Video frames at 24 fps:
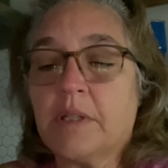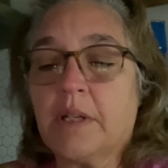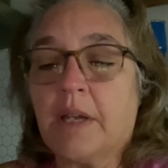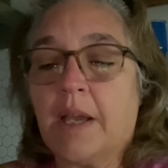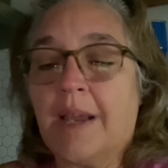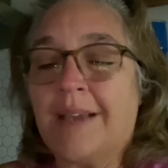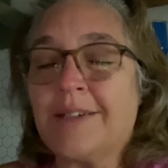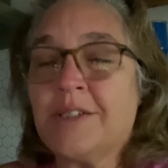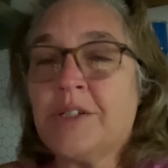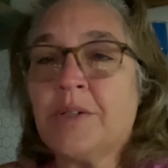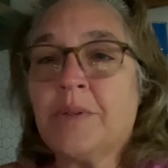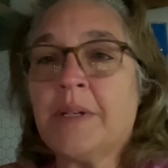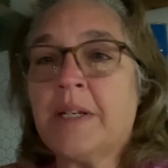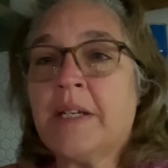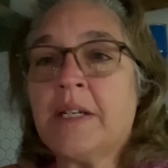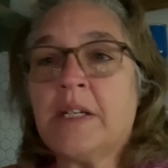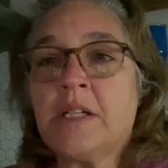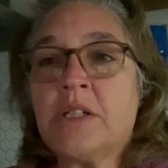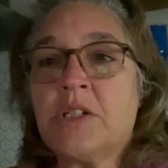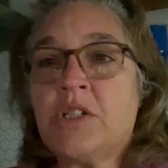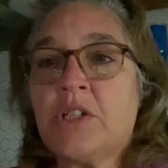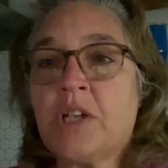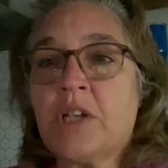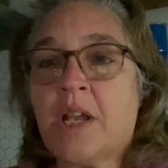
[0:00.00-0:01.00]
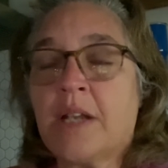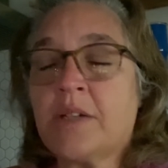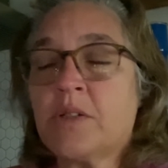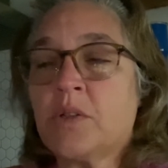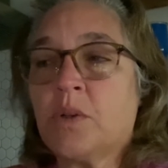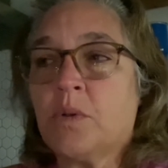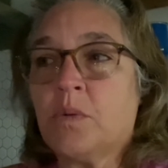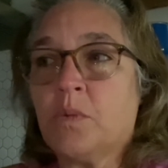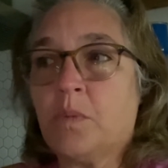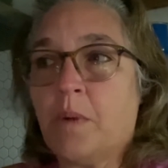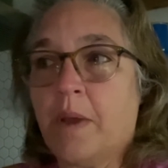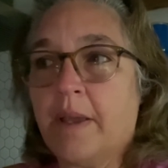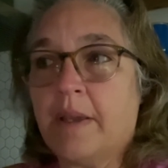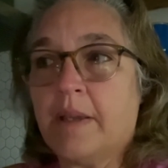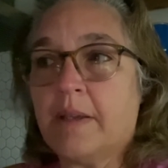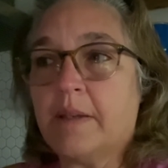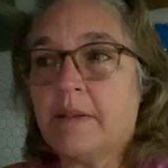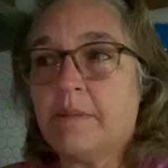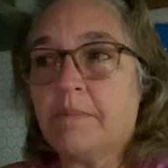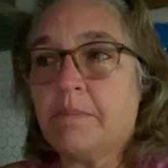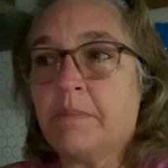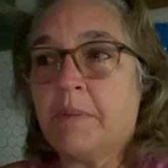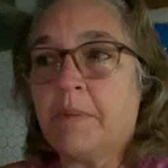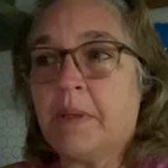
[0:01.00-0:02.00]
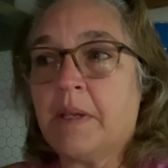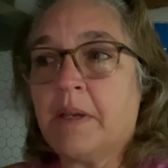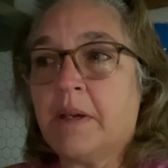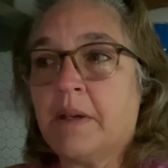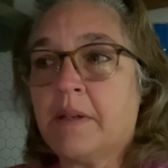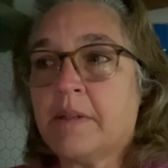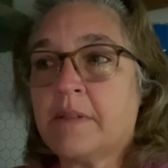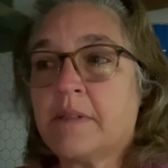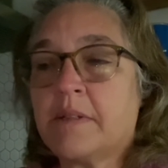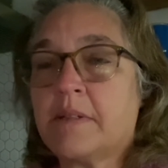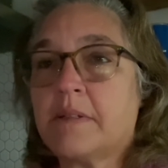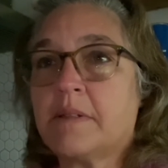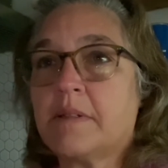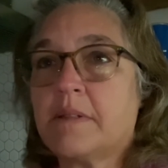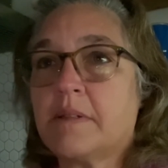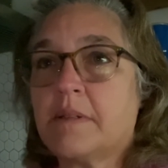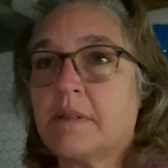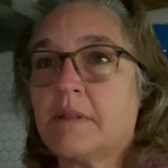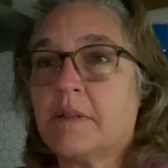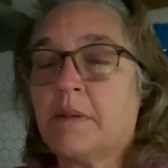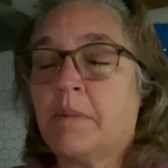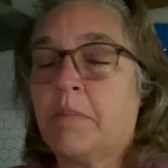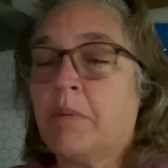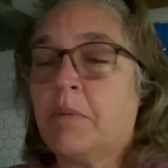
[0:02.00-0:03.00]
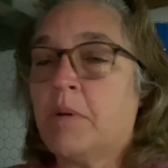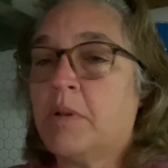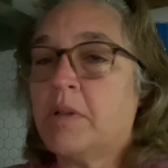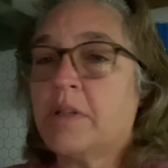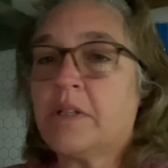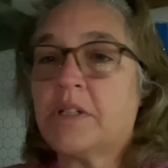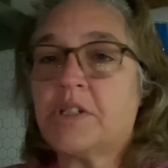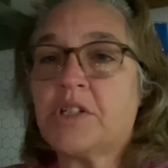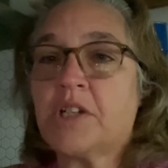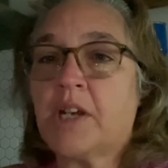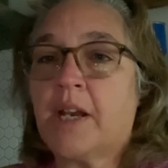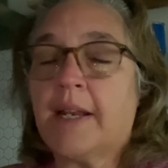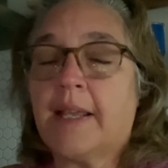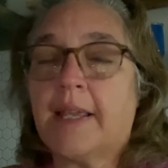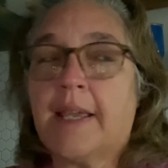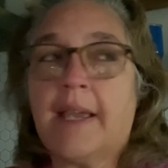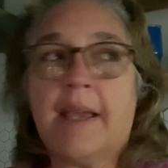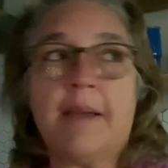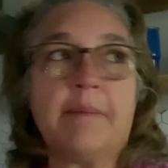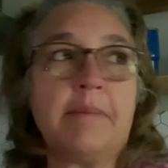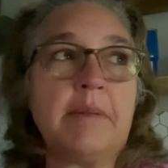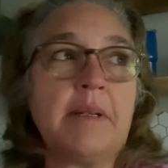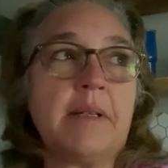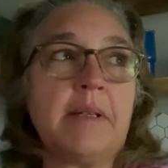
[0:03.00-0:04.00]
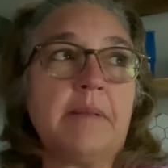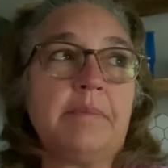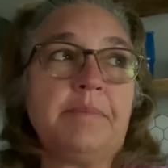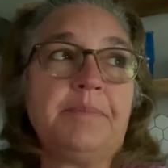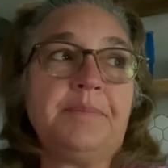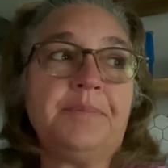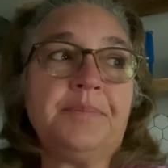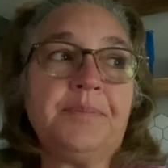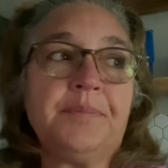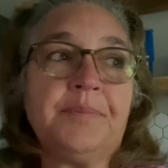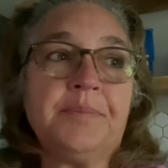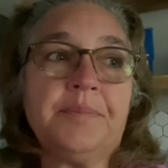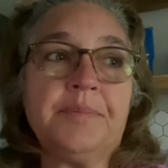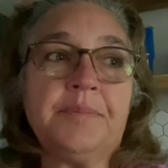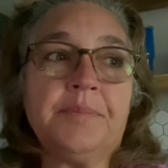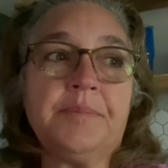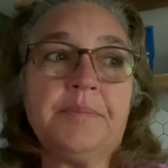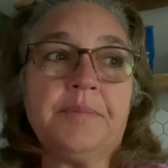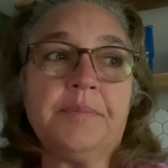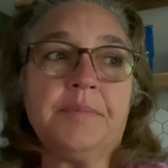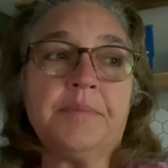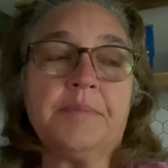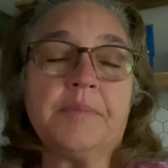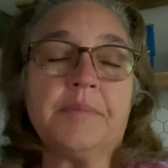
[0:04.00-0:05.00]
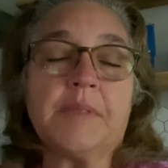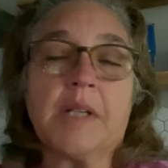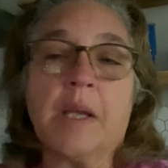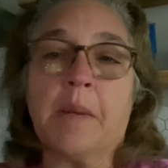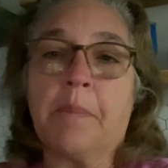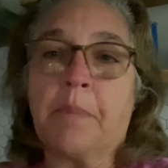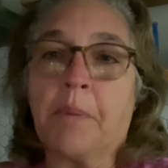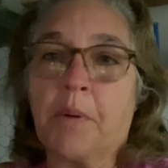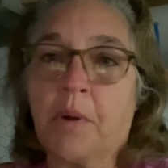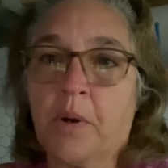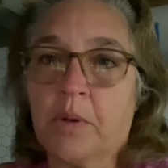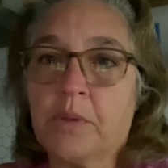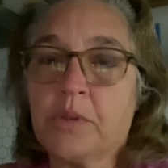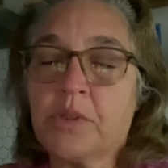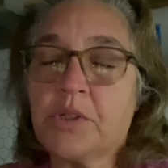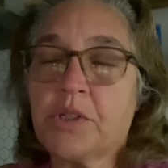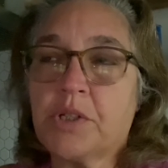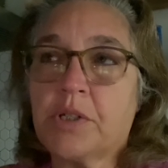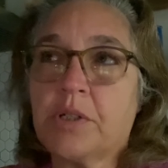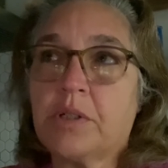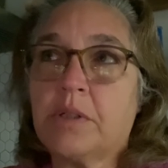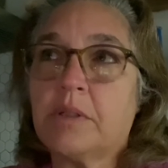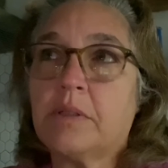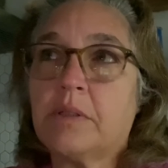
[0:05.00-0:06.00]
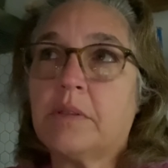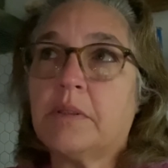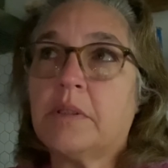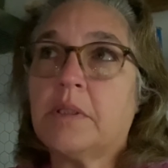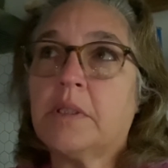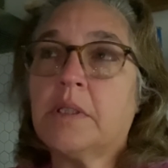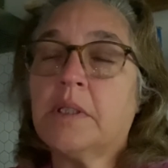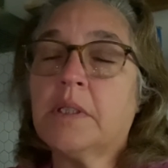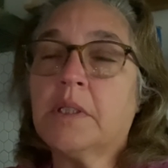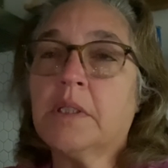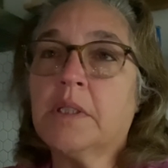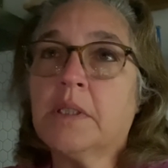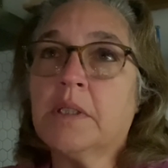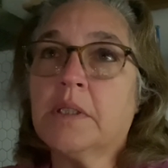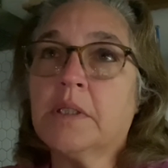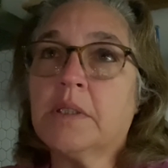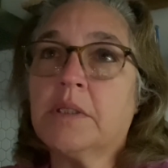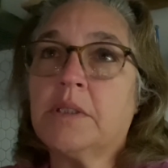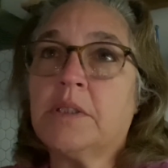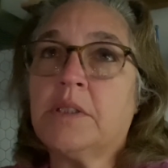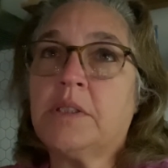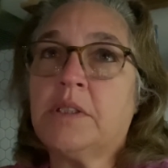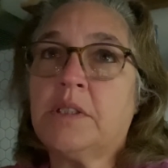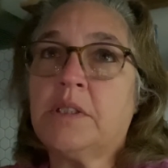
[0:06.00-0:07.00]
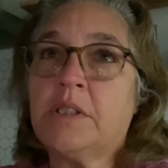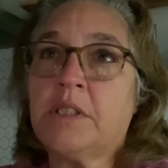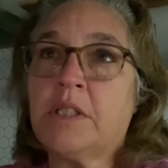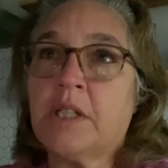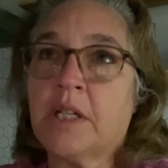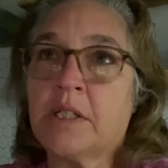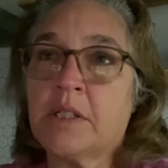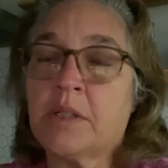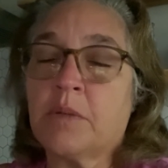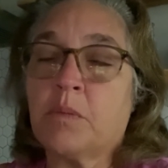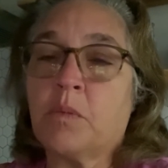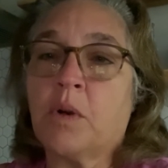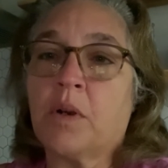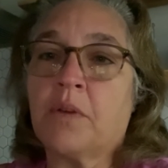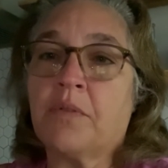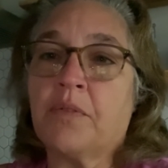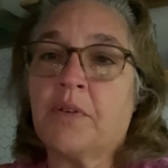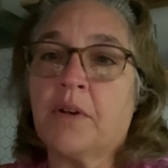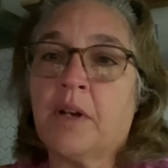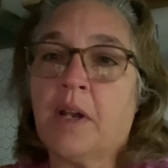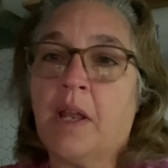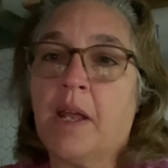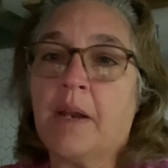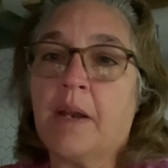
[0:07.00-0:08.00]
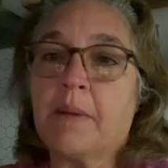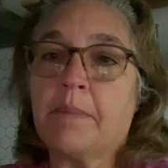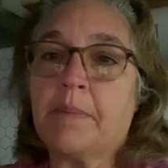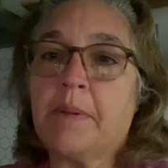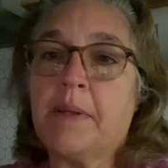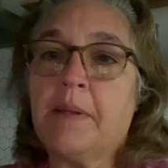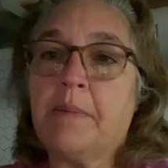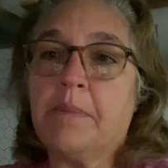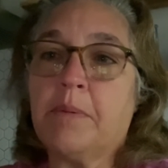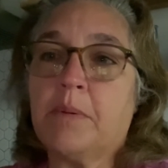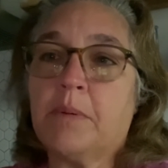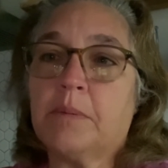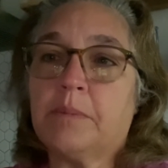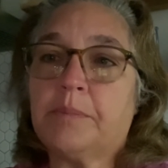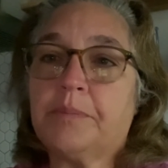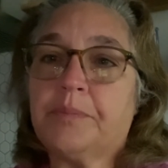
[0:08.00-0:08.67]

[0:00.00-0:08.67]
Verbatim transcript: I do it in a gentle way because a bowl in a china cabinet approach doesn't work for a lot of people.